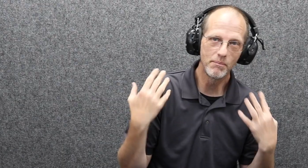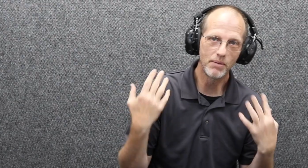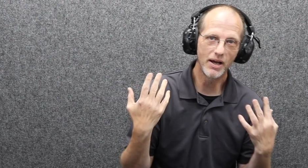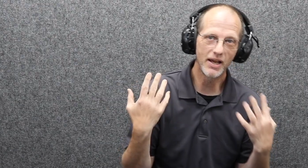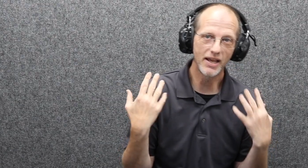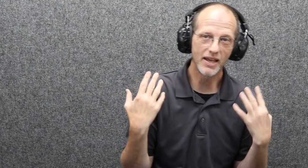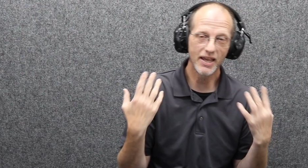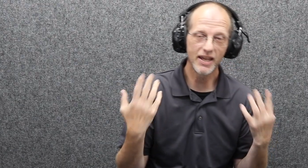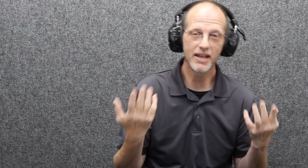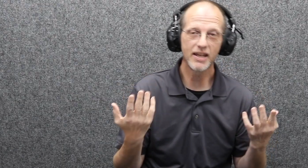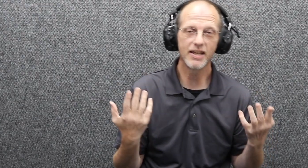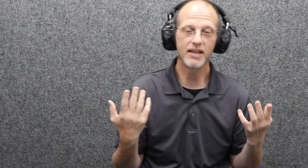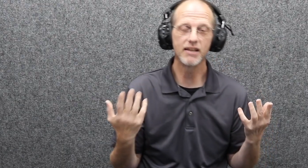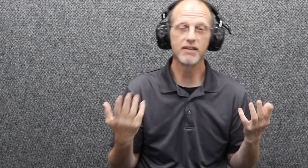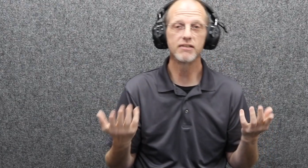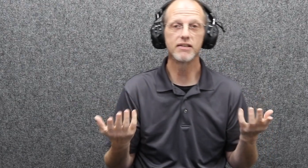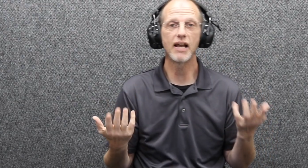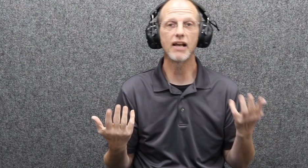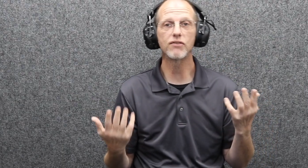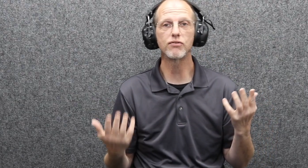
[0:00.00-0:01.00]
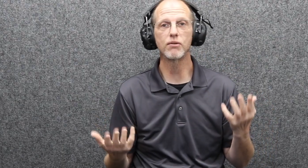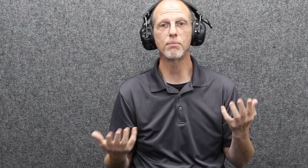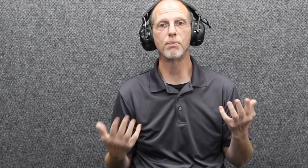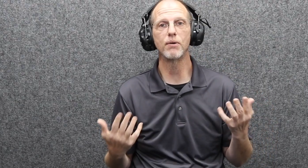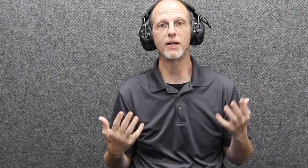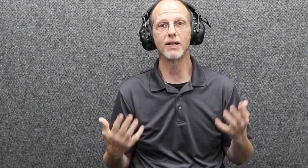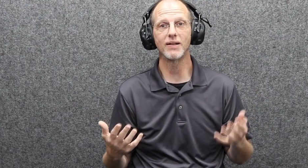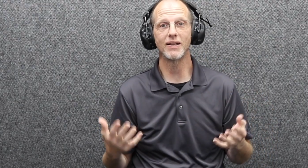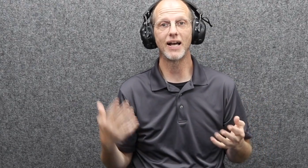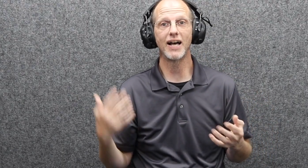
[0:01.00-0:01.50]
but it is actually
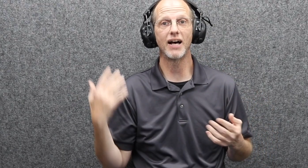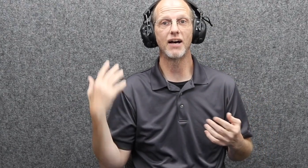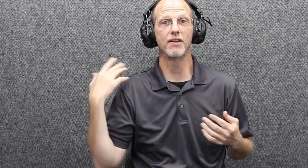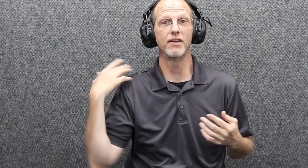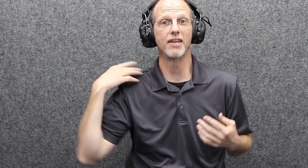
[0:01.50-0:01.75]
pretty loud,